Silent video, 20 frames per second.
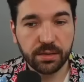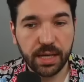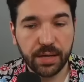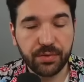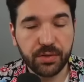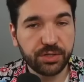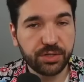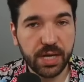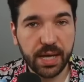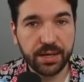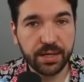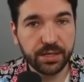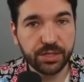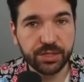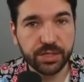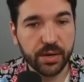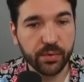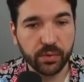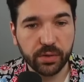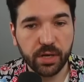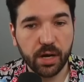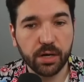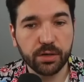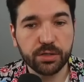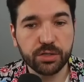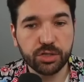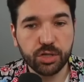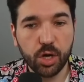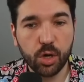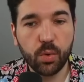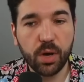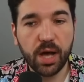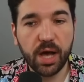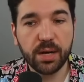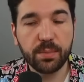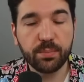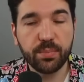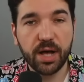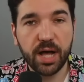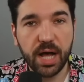and the Cheneys generally are so
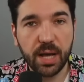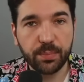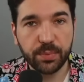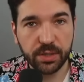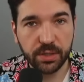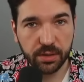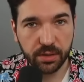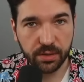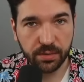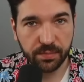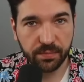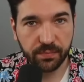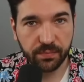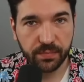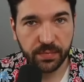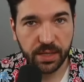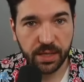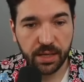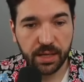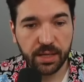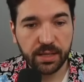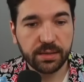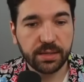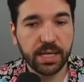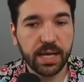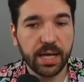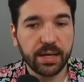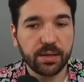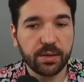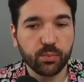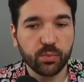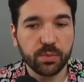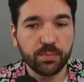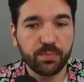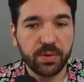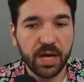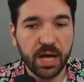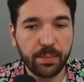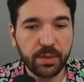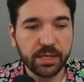unpopular that
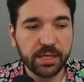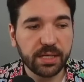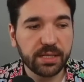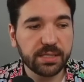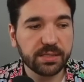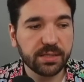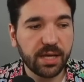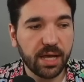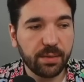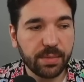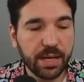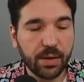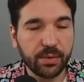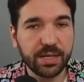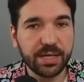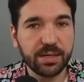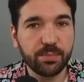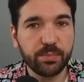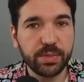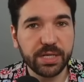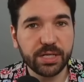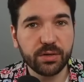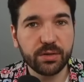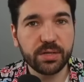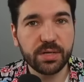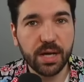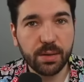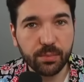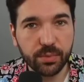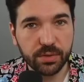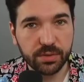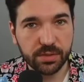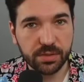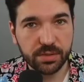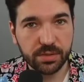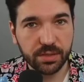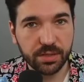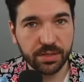Republicans came out in bigger numbers